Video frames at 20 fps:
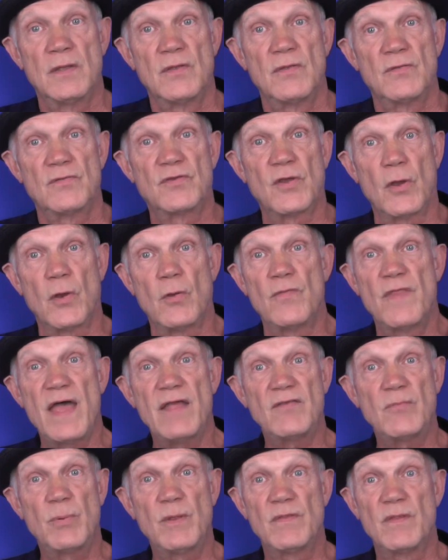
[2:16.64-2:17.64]
So
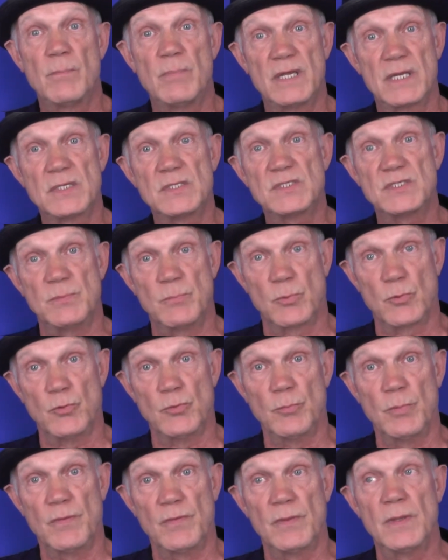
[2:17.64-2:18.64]
that's been the biggest
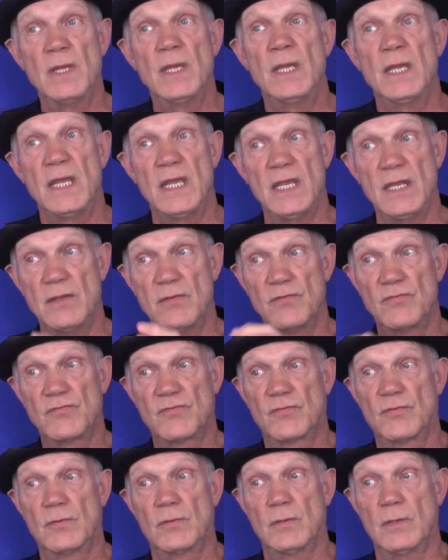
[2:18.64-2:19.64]
improvement
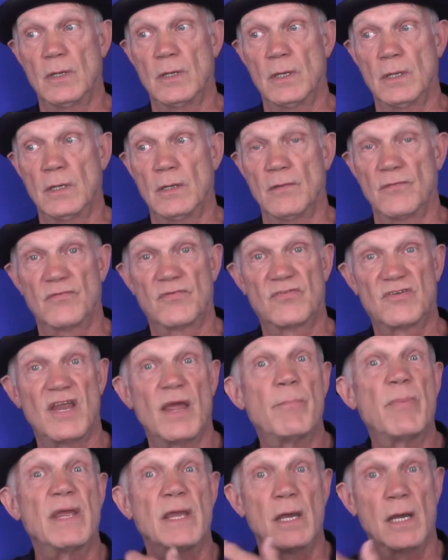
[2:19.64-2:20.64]
his uh,
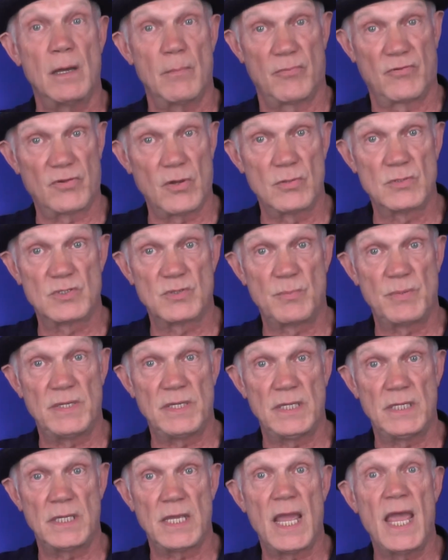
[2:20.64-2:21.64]
stepping up, so to
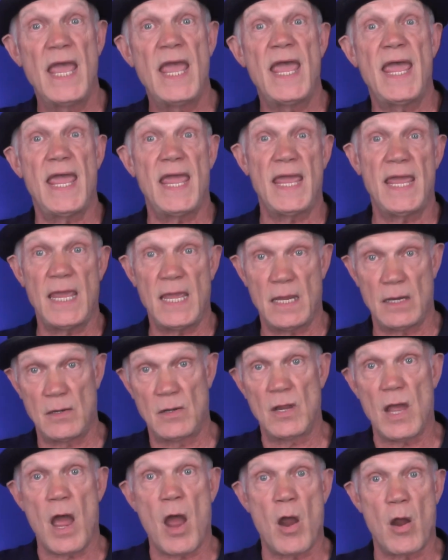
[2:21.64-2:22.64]
speak,
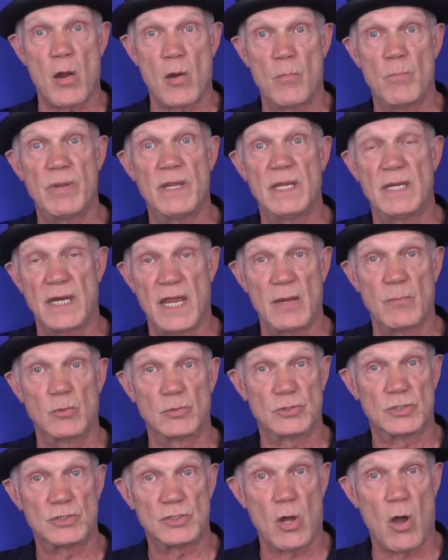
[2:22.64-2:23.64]
and our being able
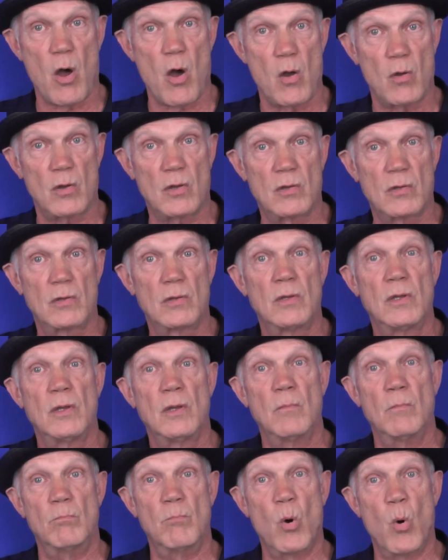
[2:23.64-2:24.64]
to talk
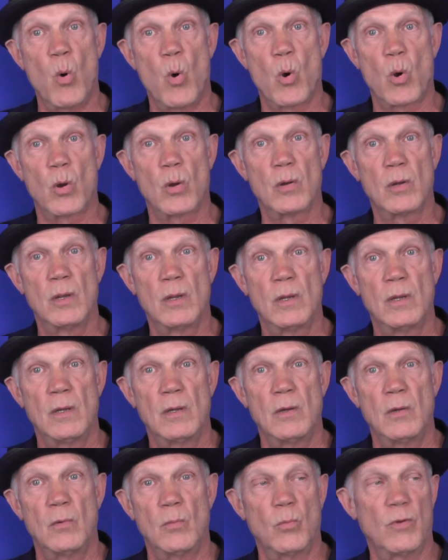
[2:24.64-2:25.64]
more
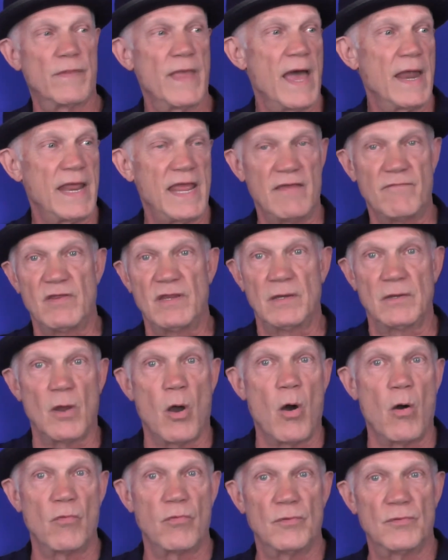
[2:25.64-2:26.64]
without having
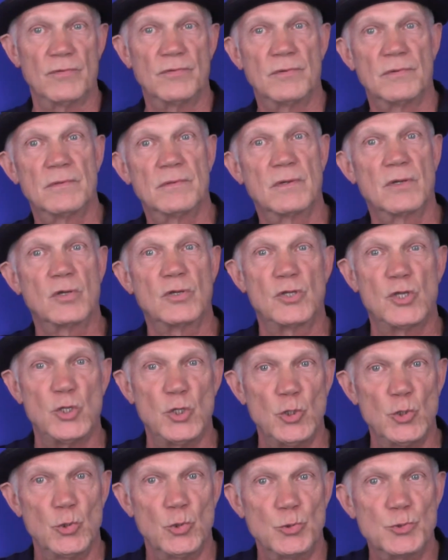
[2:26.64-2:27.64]
all the
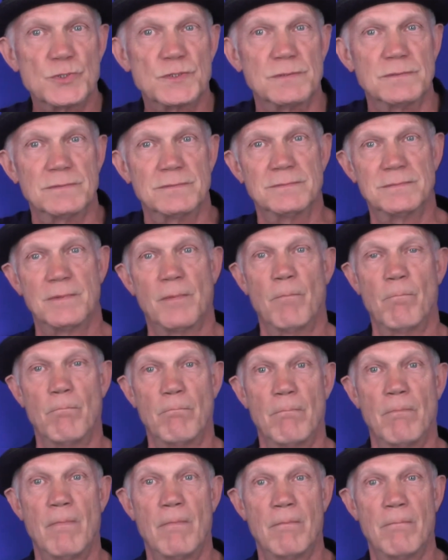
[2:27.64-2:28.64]
cues and
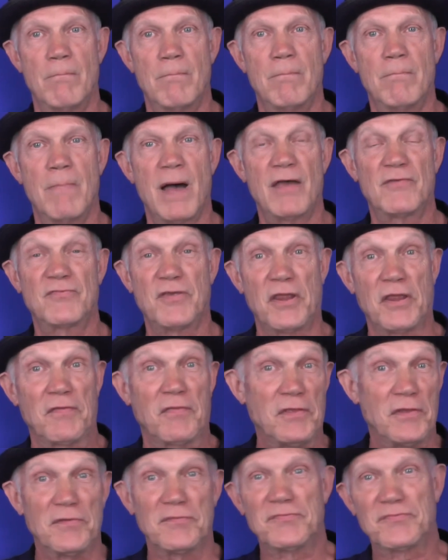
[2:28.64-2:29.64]
my saying
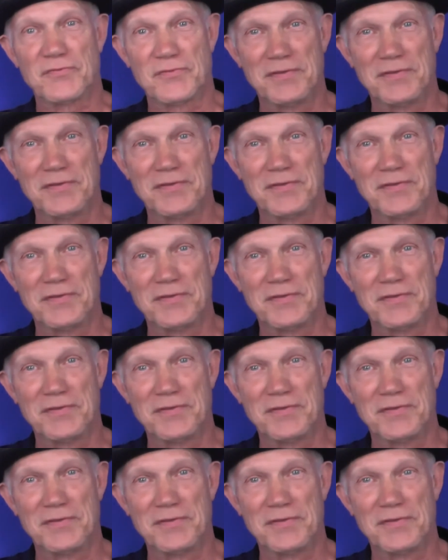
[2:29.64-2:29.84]
this.